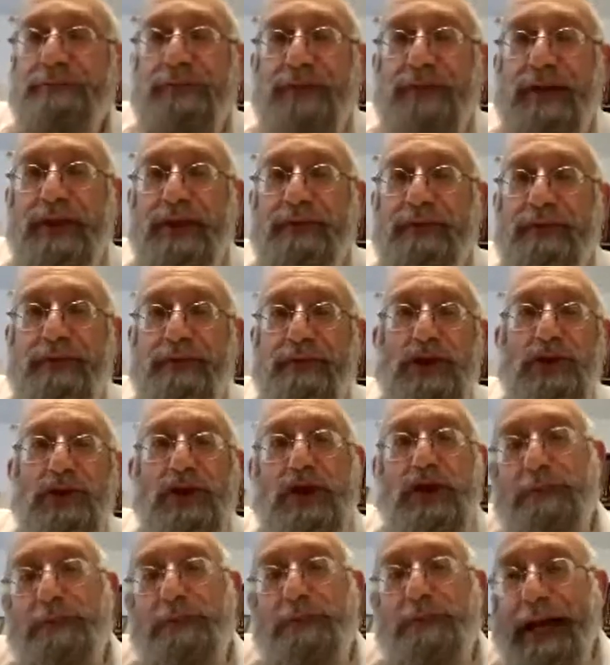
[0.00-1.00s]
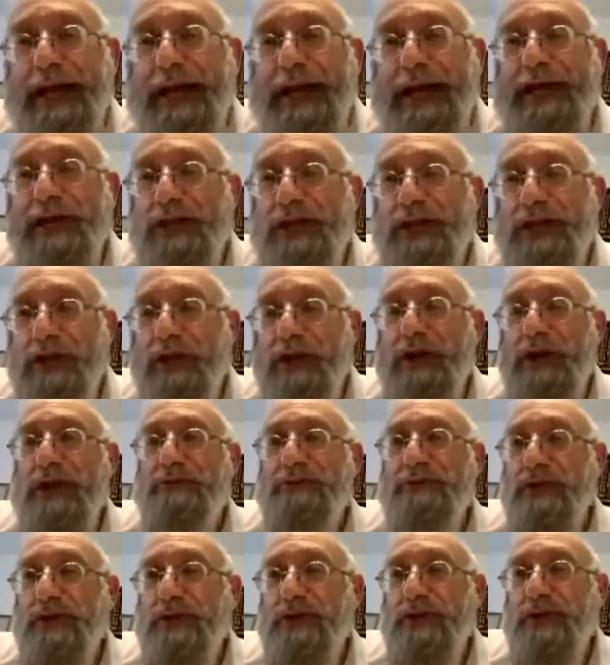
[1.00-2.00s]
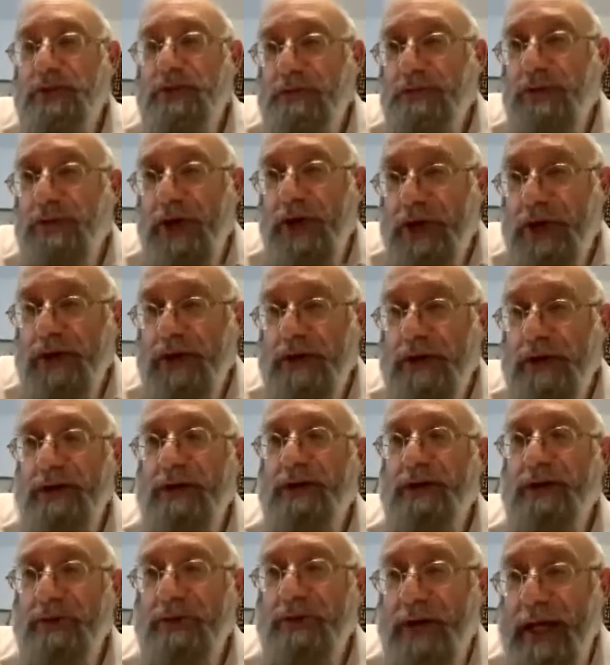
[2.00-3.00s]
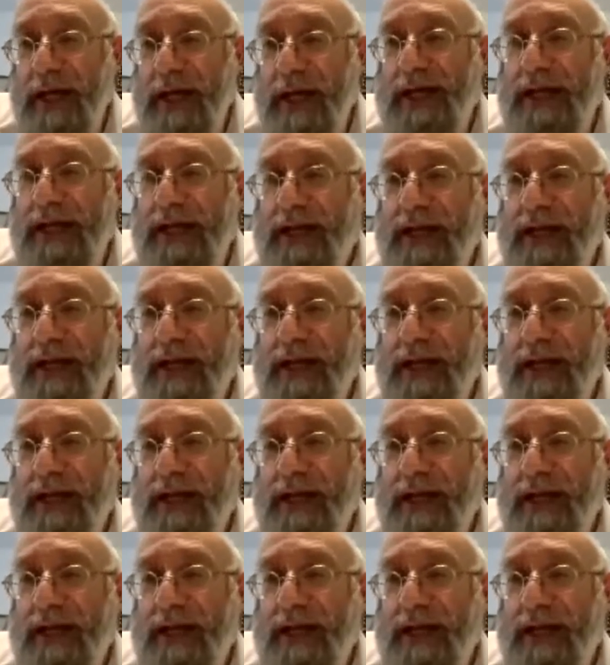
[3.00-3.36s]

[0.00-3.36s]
If when you come back, you don't have to make a new bracha, right?